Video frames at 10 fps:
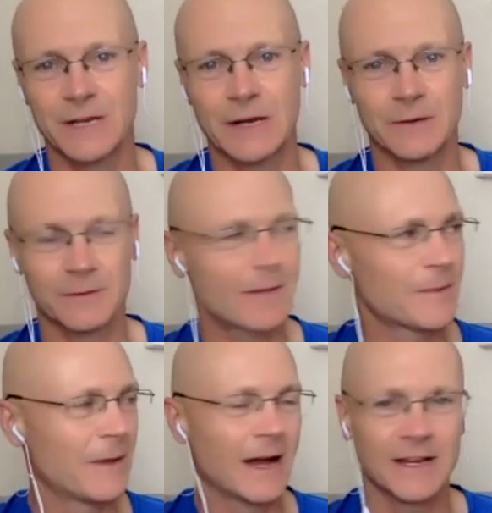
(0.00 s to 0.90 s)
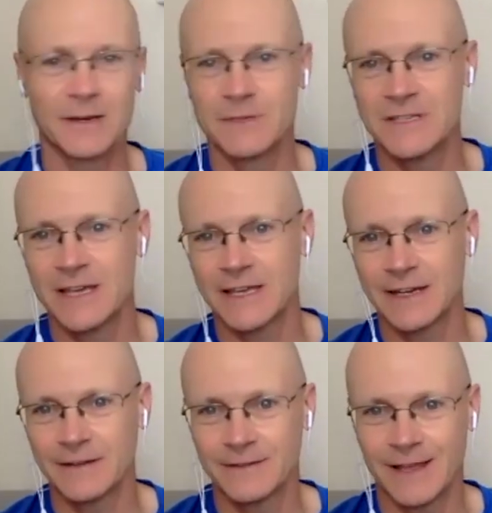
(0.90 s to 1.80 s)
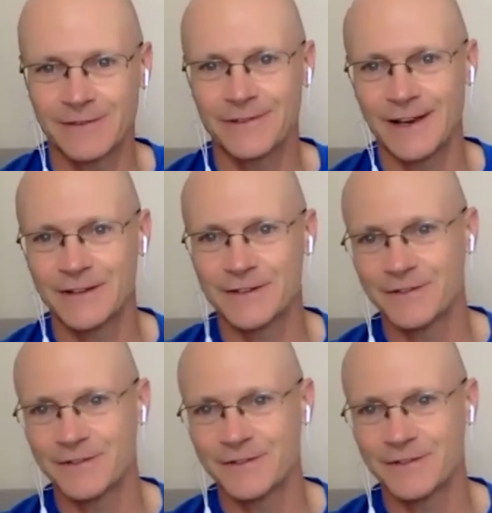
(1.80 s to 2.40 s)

you know, keep in mind you'd be taking like financial